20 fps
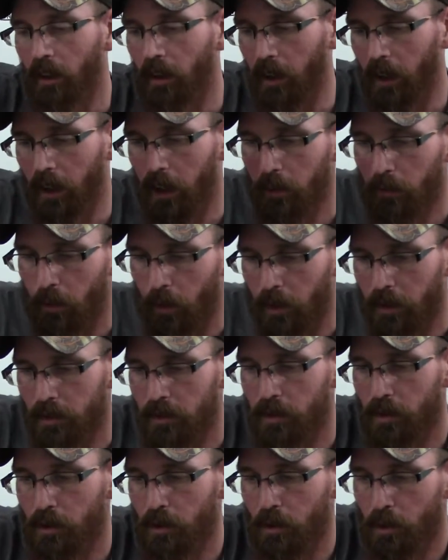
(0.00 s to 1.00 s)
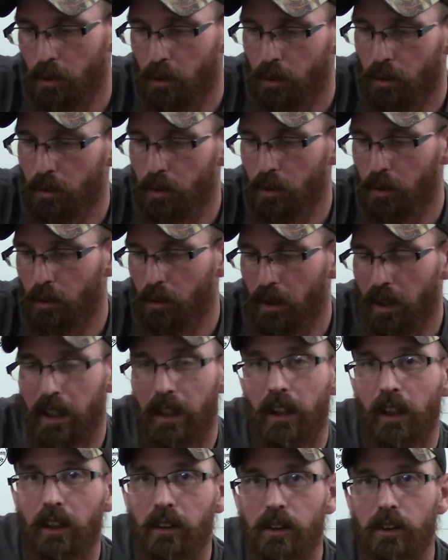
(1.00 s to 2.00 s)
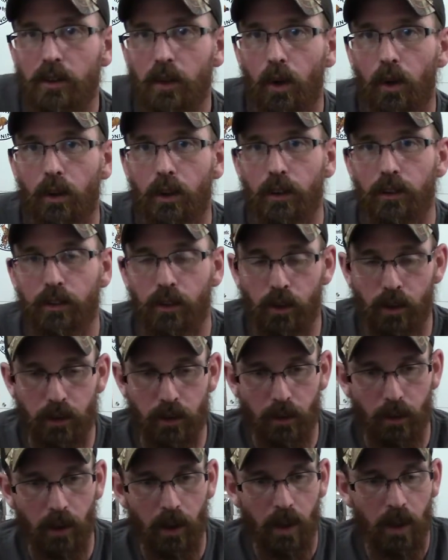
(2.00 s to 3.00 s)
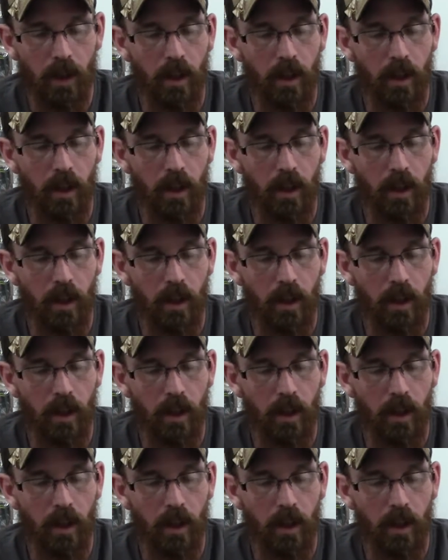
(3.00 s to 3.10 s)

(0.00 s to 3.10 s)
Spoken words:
I am going to do a tutorial for you.